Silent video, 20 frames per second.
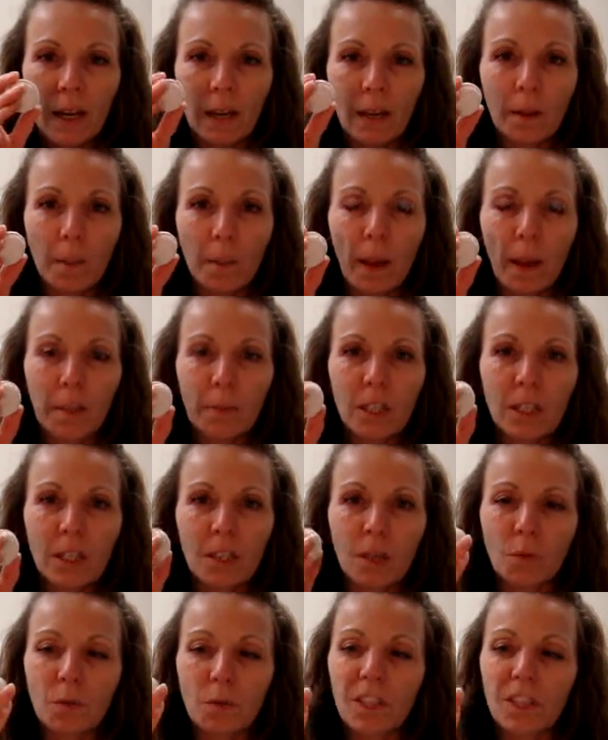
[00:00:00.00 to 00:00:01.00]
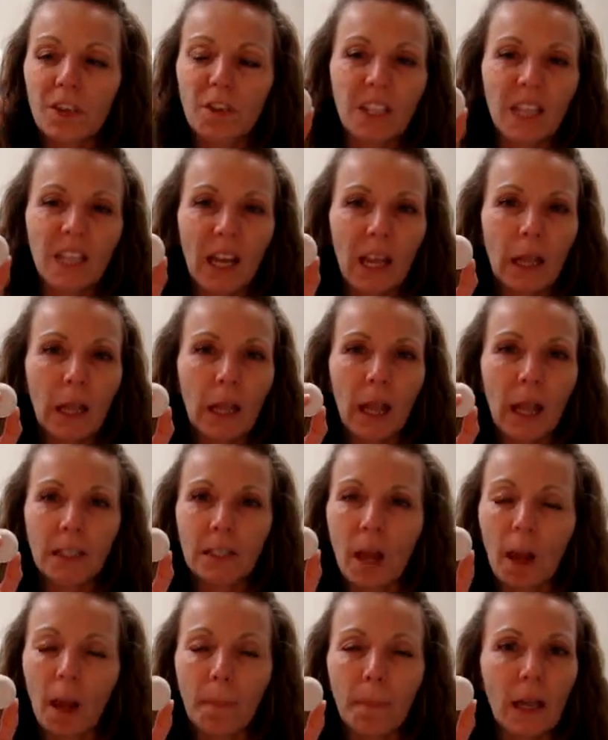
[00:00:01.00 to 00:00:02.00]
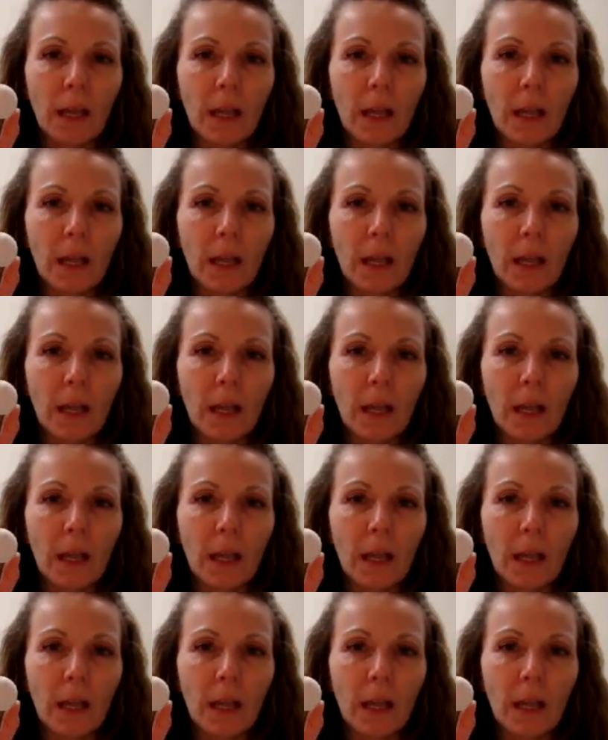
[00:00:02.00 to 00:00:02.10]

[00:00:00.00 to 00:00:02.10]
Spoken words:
in the pumice stone start to get clogged up,